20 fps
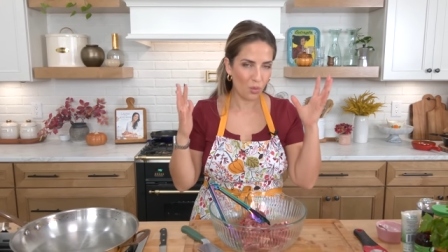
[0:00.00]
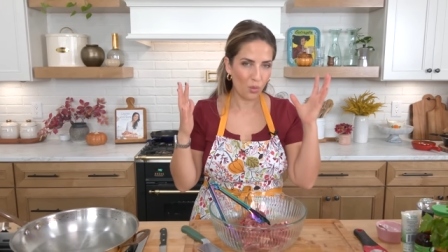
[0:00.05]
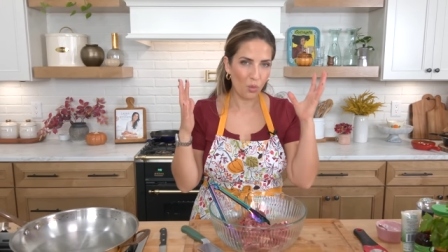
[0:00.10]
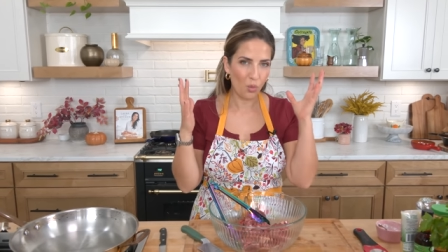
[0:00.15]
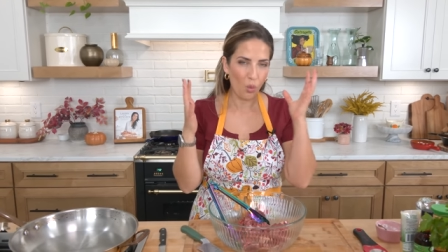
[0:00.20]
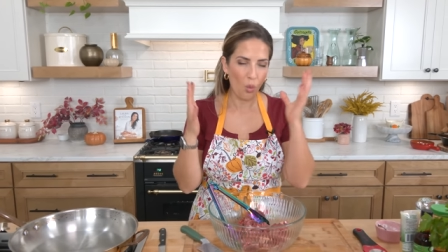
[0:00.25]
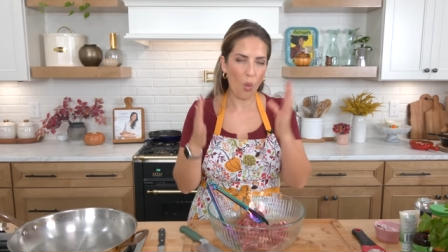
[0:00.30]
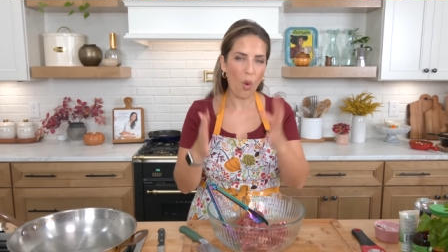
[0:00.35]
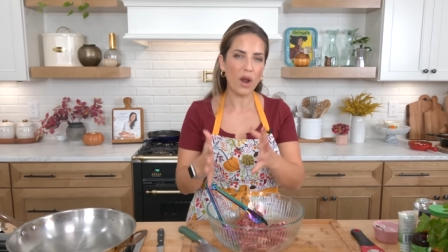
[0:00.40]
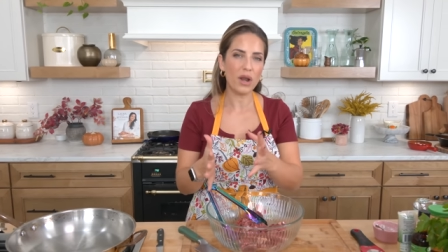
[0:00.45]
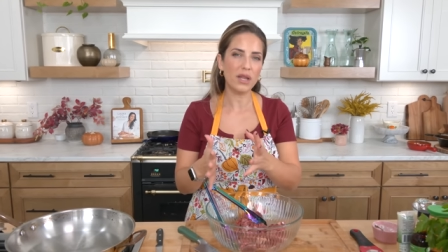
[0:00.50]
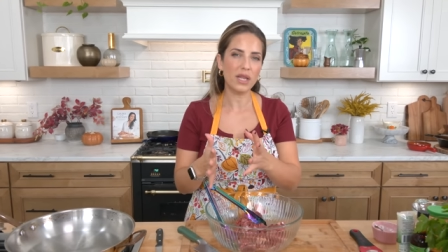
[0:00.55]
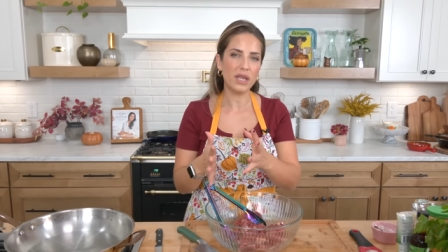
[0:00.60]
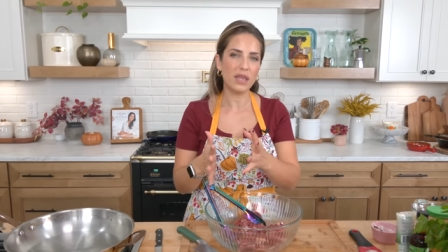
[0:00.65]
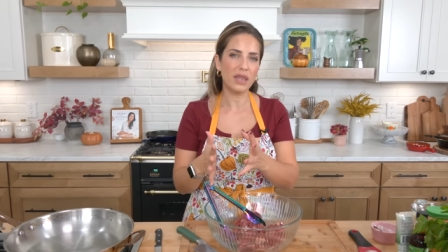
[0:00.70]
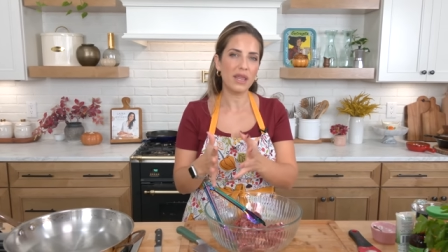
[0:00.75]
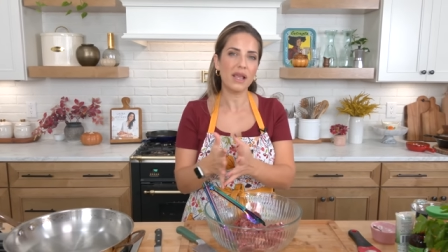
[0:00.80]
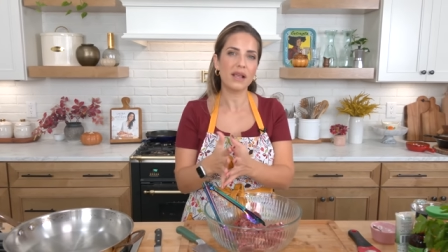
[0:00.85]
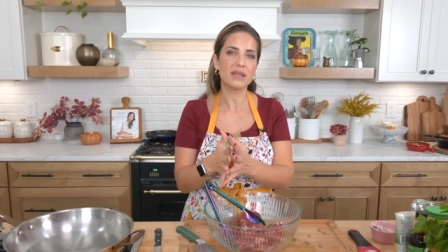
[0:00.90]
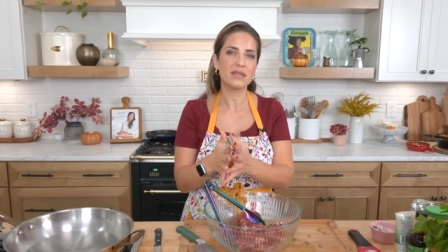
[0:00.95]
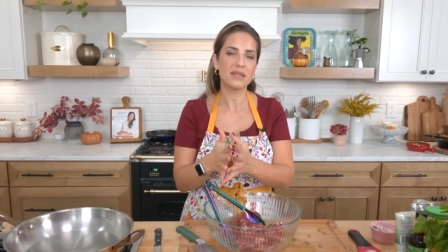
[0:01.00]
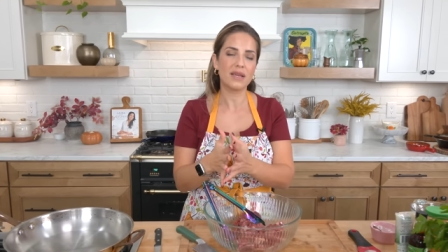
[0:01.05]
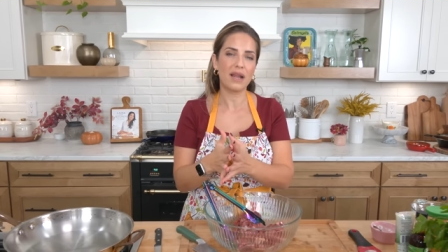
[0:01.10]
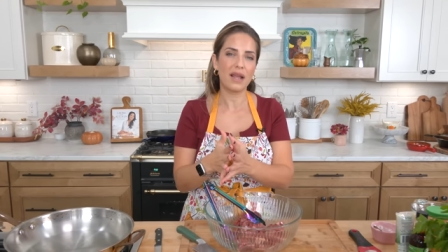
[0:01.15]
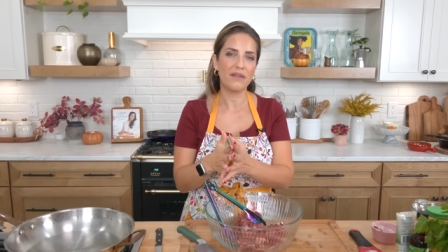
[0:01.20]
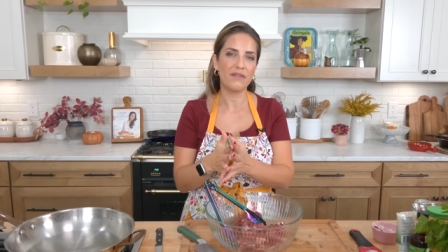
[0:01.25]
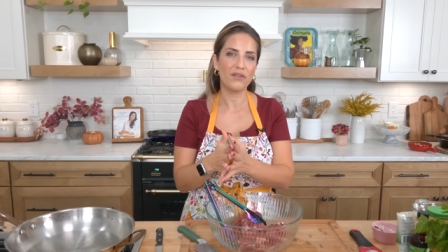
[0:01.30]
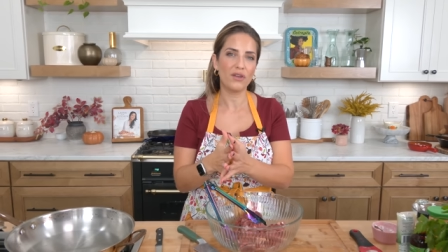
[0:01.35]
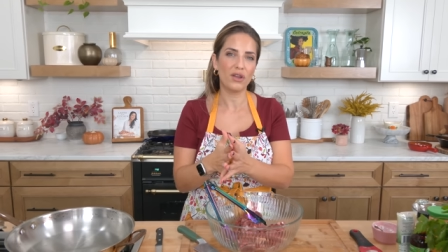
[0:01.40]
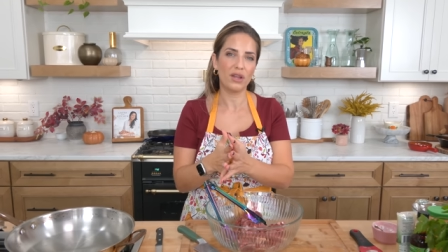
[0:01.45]
one of the things that
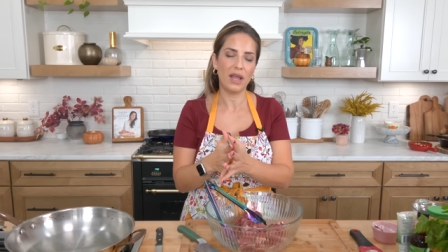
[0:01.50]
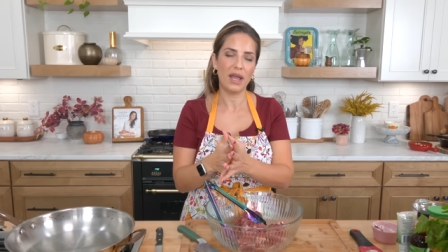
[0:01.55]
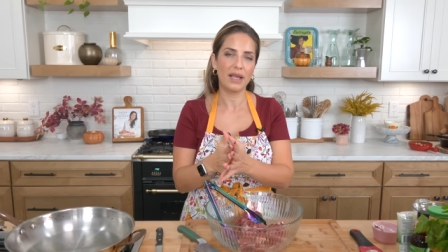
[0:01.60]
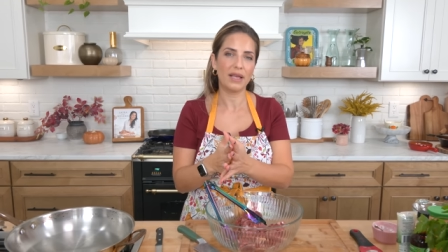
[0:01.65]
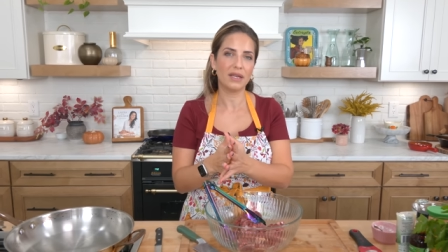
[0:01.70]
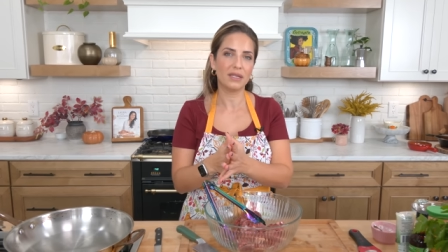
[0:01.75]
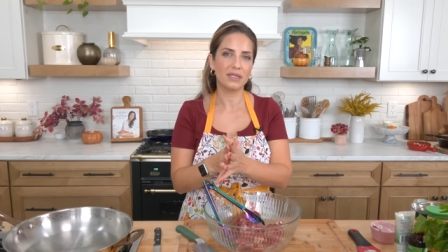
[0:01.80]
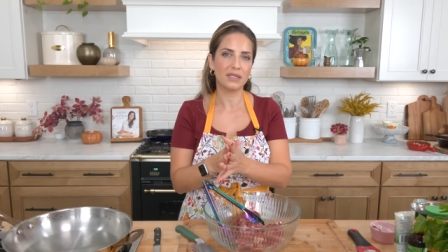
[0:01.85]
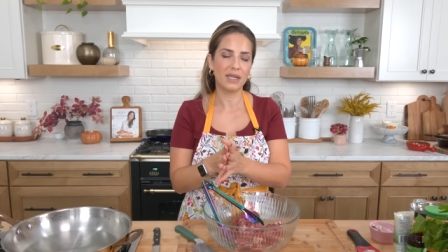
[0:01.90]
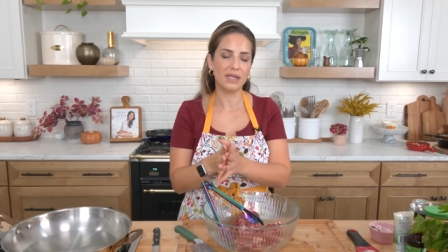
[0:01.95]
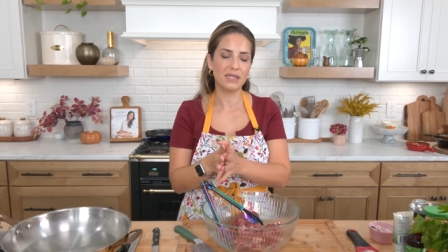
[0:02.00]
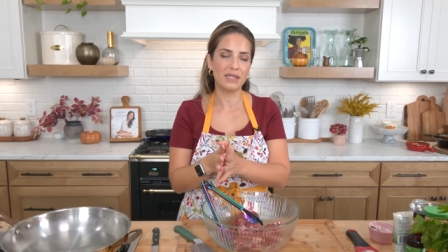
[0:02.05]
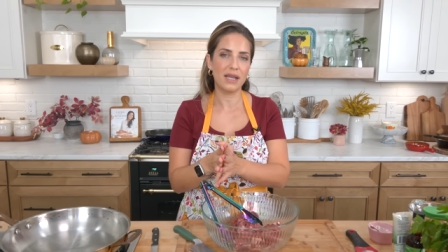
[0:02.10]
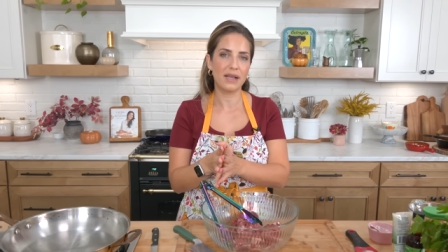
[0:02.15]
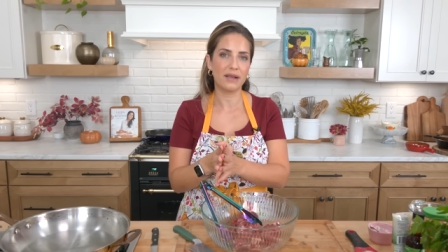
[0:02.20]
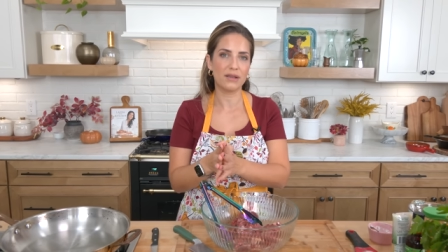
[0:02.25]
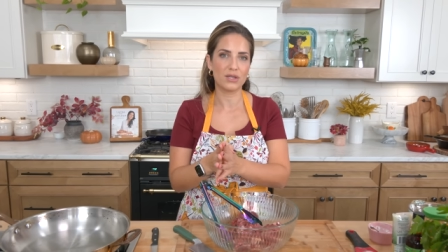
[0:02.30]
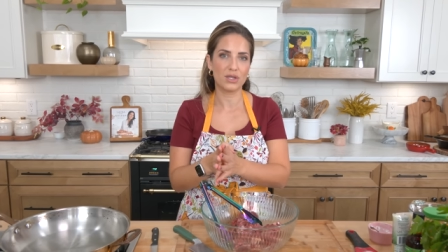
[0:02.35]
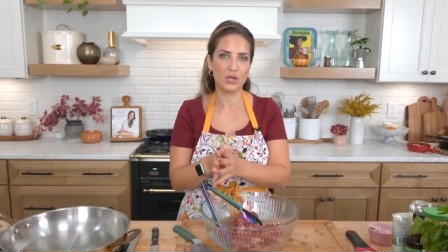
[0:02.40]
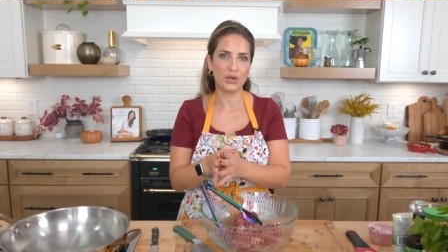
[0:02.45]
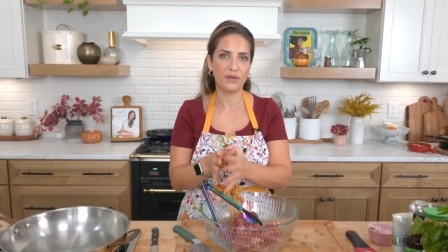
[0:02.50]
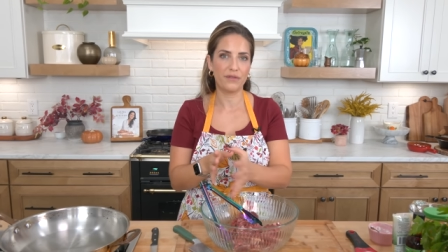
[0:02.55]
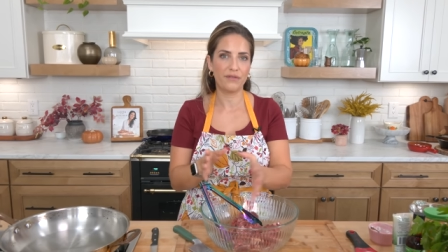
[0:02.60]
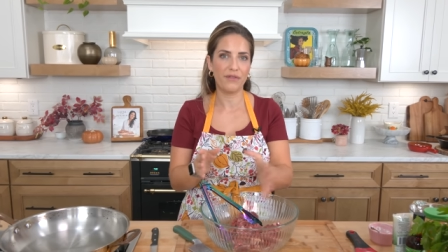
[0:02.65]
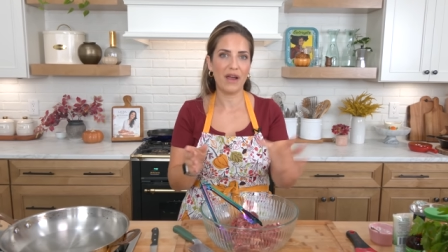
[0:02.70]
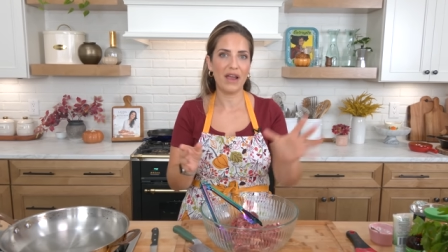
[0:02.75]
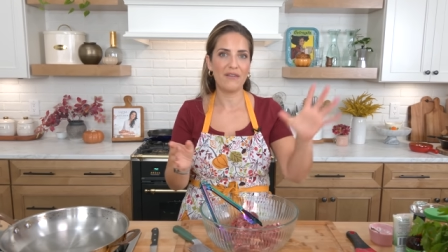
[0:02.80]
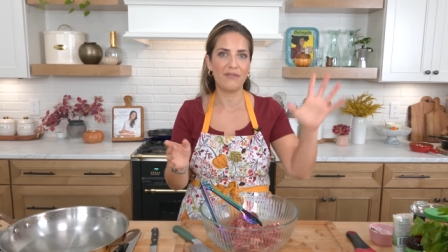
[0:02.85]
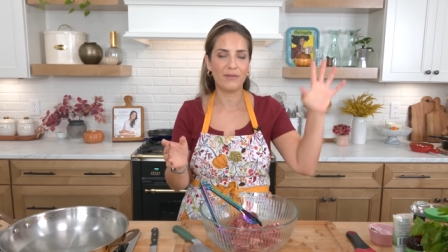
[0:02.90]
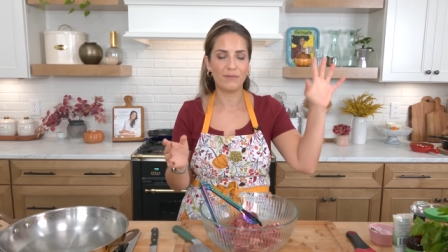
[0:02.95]
I feel like can take a stir
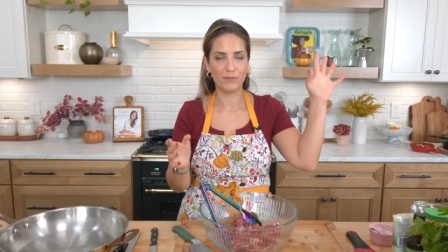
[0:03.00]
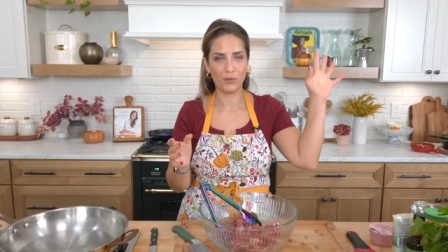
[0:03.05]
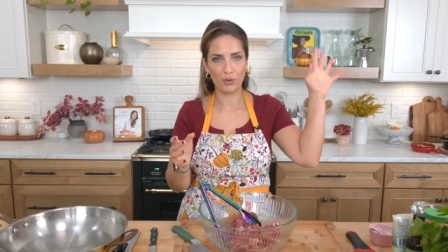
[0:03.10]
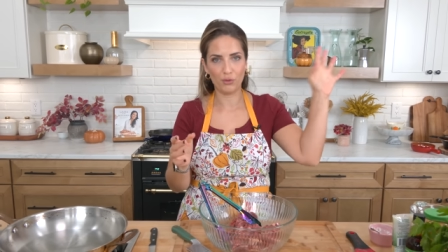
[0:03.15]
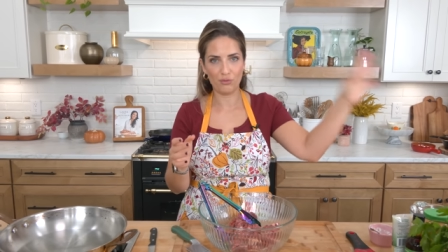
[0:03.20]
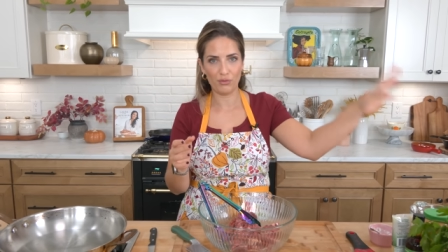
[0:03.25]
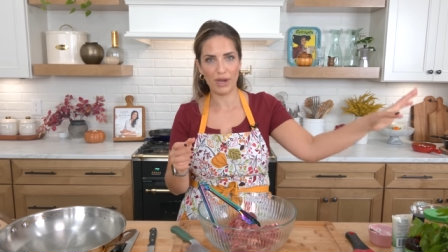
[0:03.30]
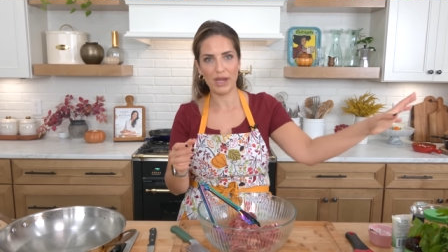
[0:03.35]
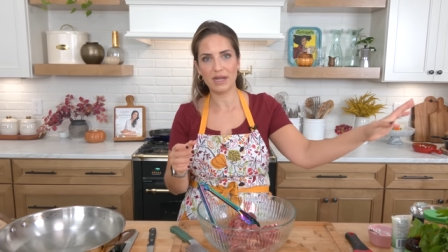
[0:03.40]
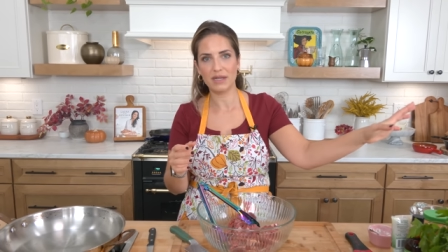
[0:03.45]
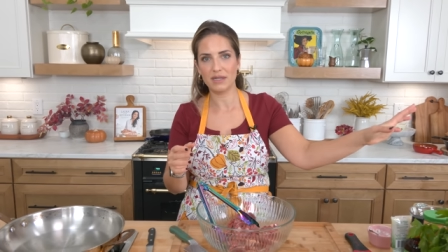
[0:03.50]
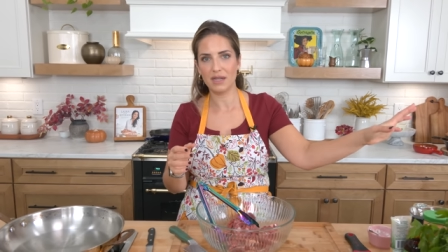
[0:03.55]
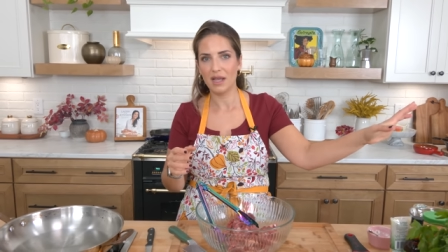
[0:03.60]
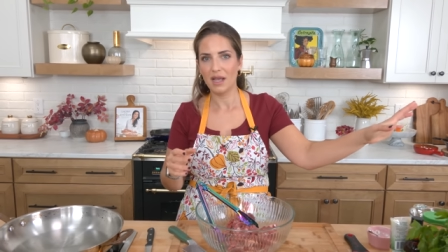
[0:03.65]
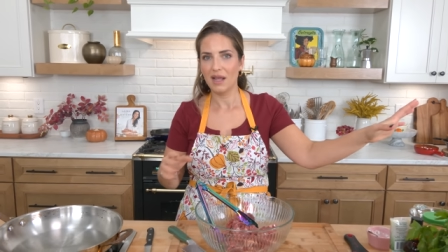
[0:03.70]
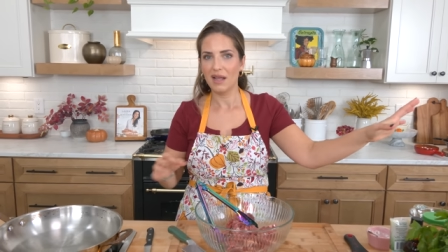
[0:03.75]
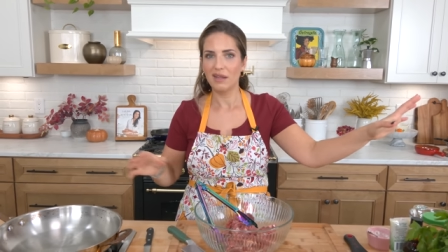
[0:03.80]
fry from great